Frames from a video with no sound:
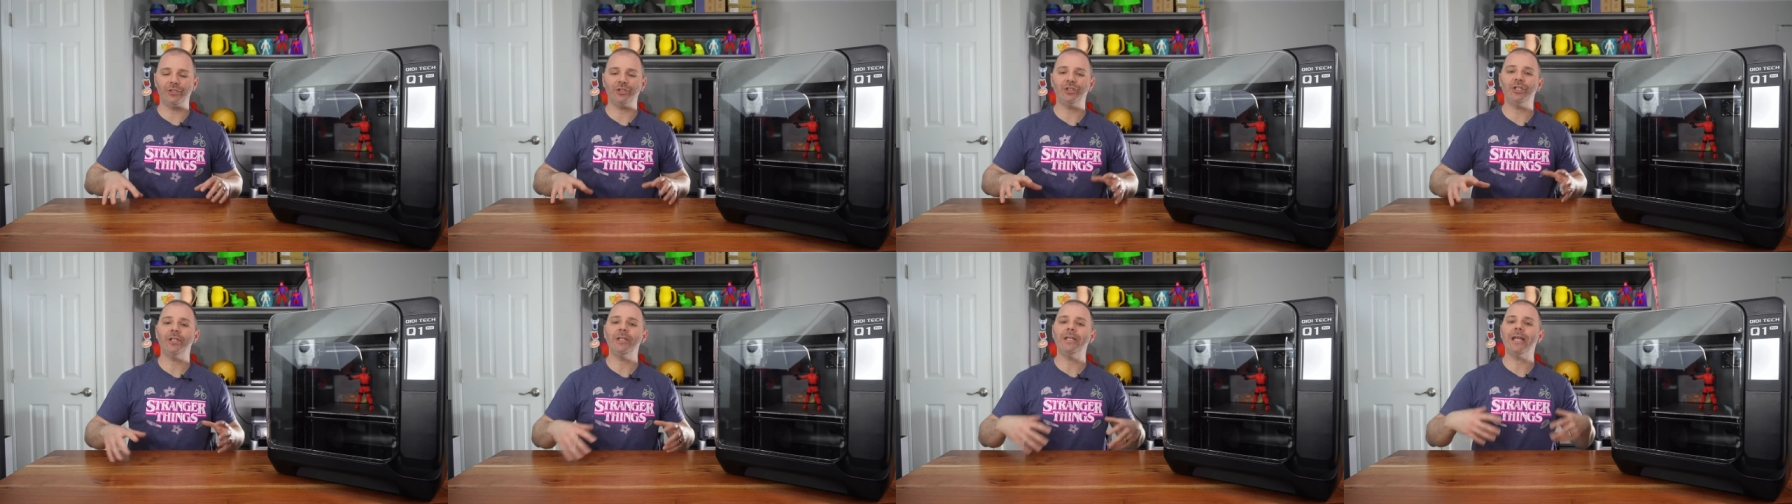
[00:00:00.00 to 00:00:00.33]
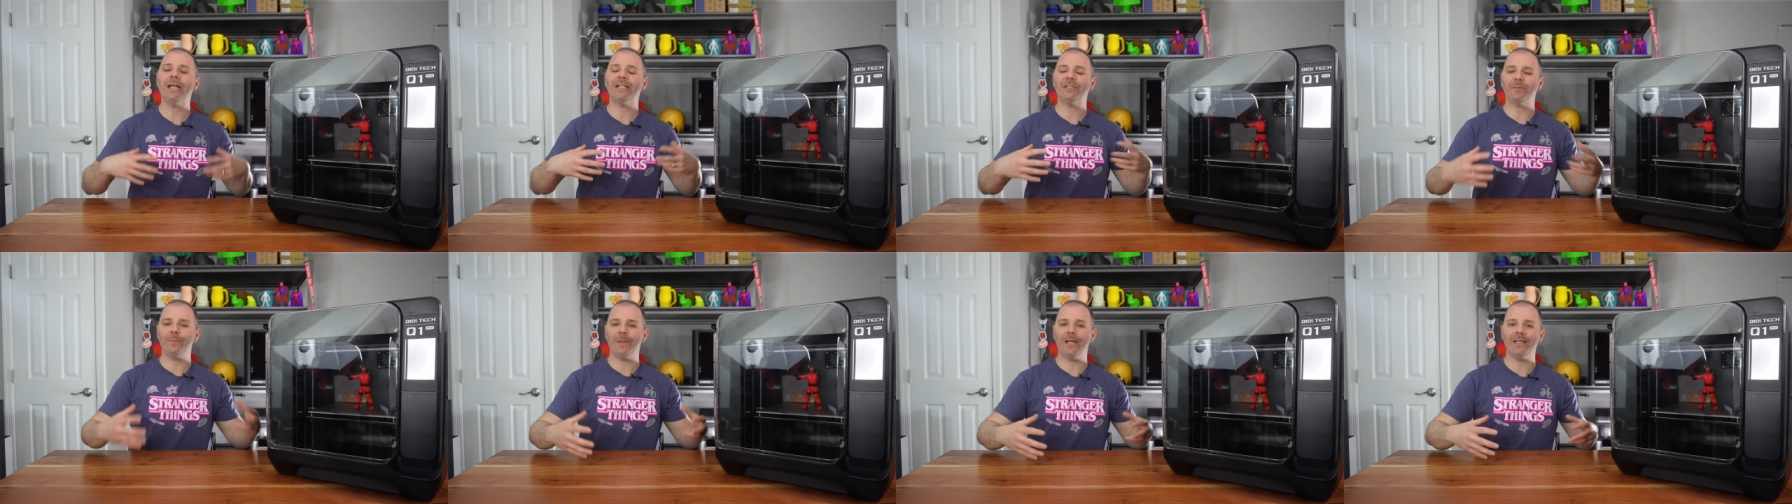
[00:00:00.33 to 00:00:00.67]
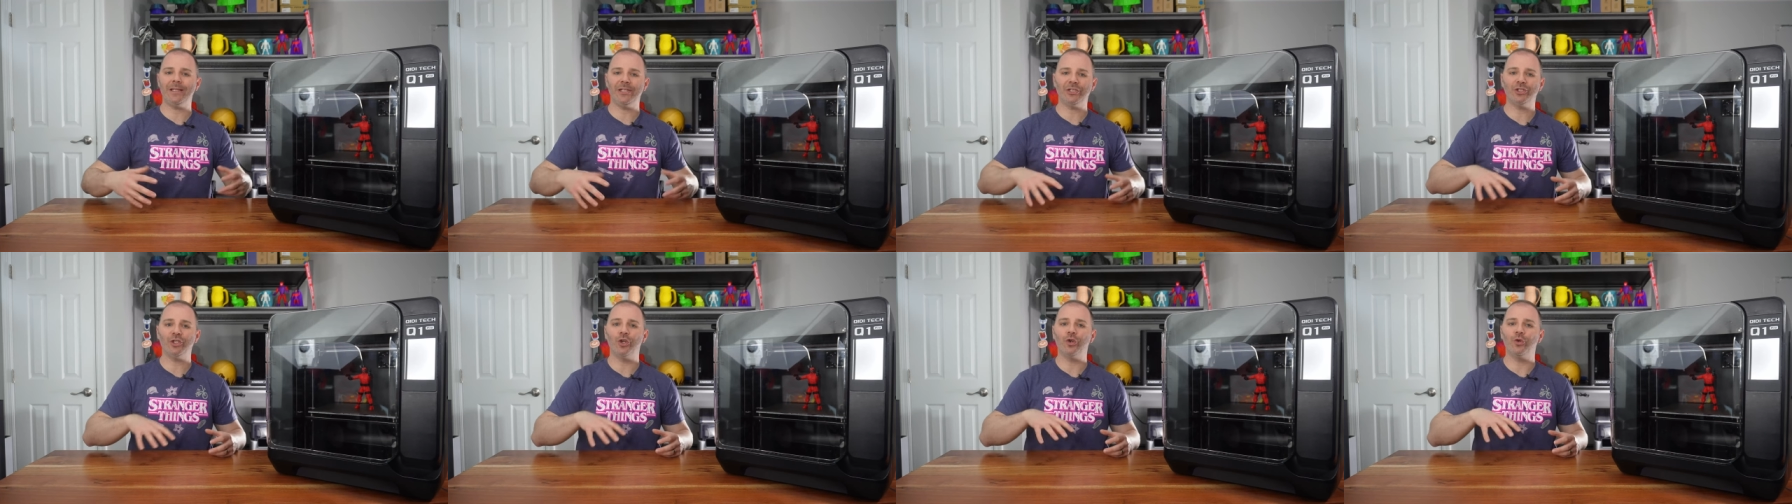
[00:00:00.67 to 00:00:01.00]
Qidi has made
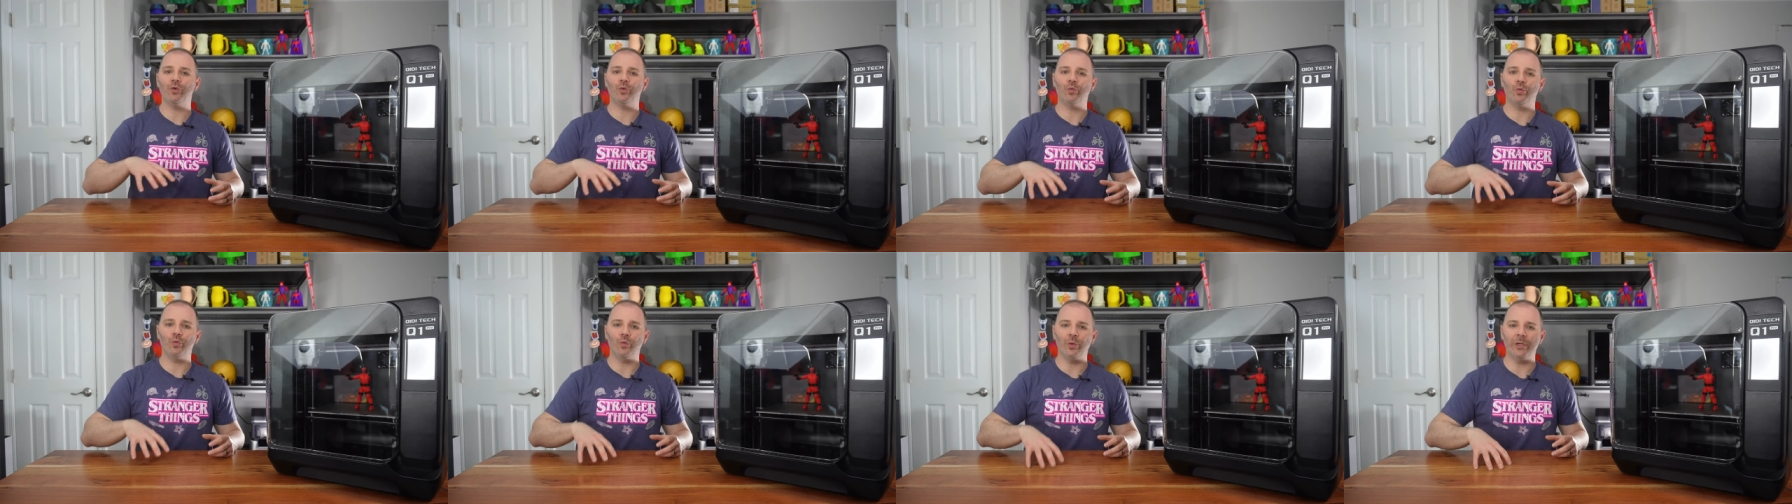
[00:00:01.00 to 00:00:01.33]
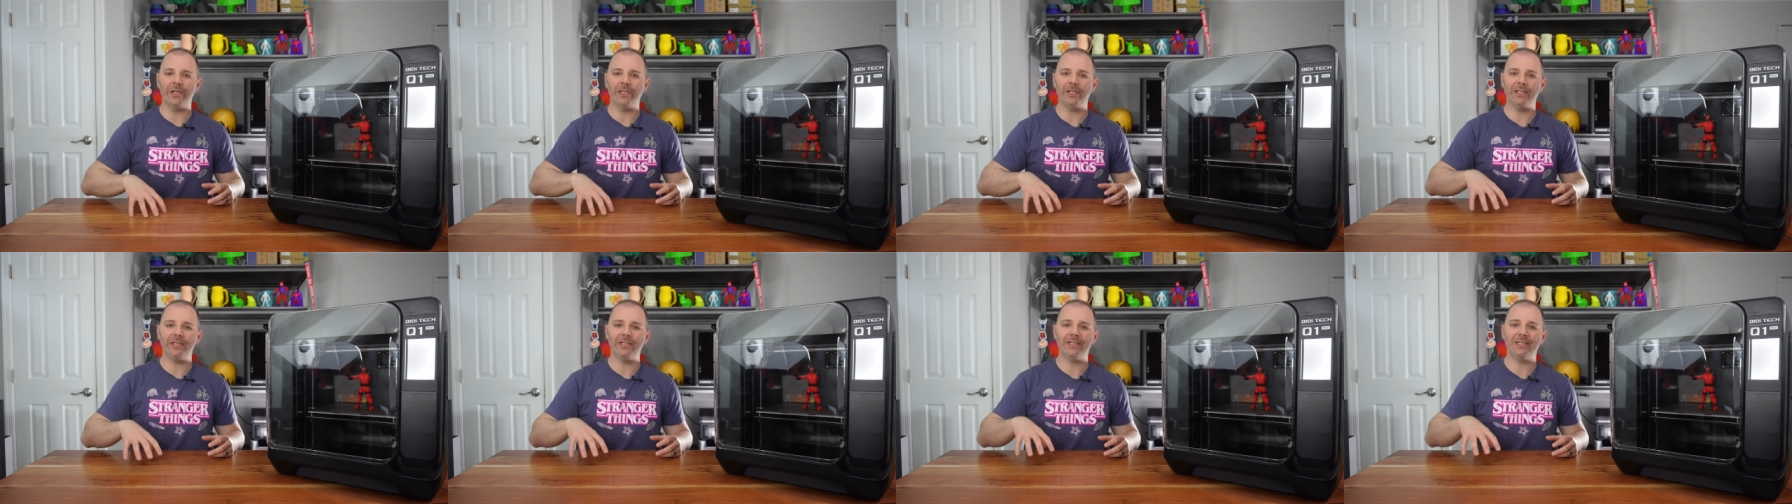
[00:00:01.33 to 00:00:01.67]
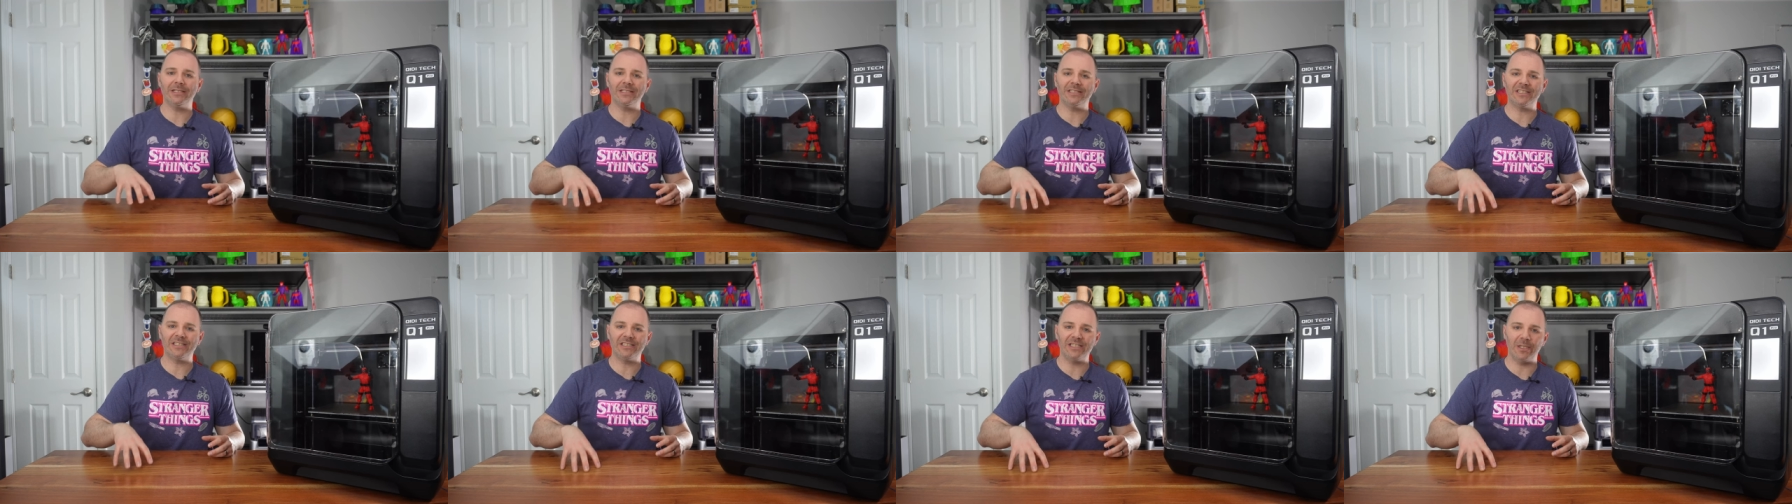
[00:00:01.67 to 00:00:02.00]
this really
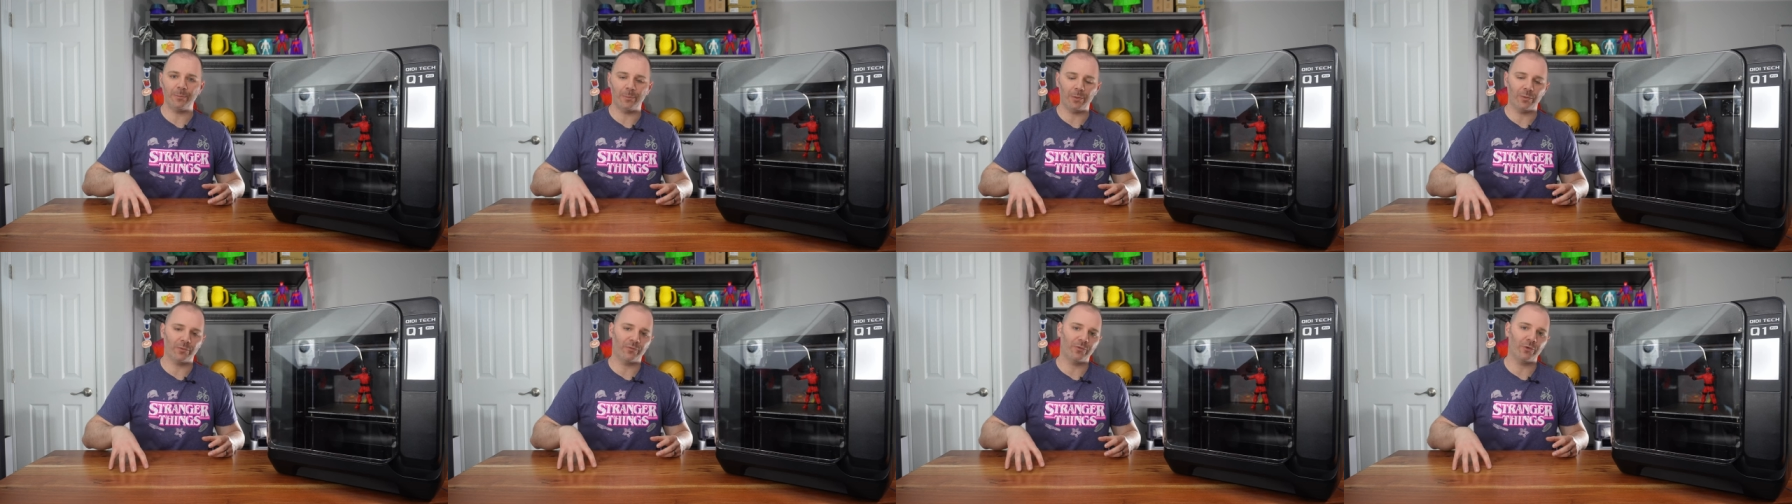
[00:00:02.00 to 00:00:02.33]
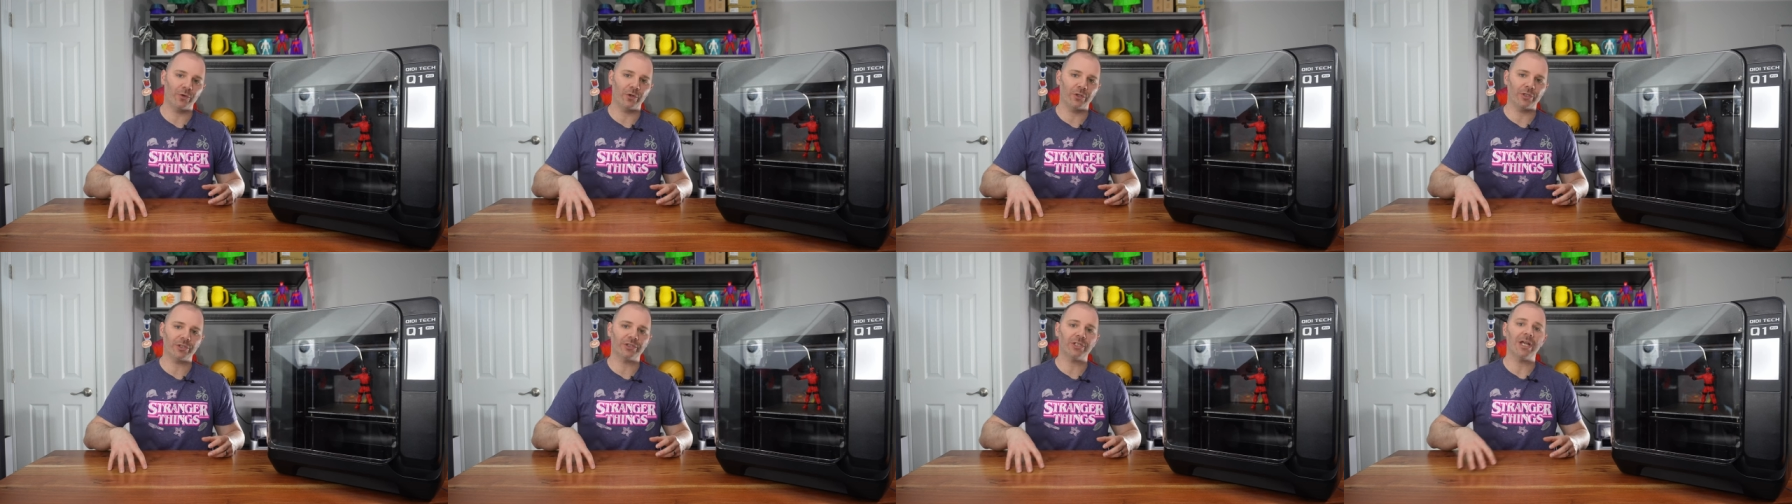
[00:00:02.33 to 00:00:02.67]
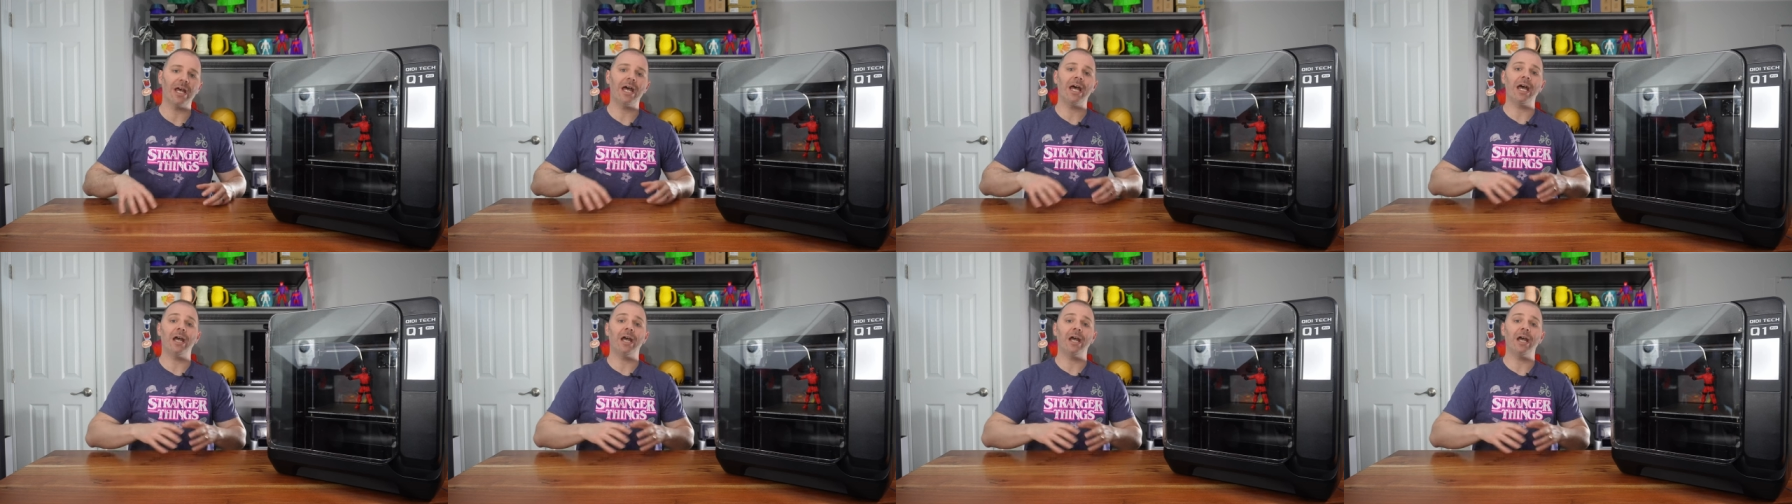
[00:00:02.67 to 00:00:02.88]
simple for us.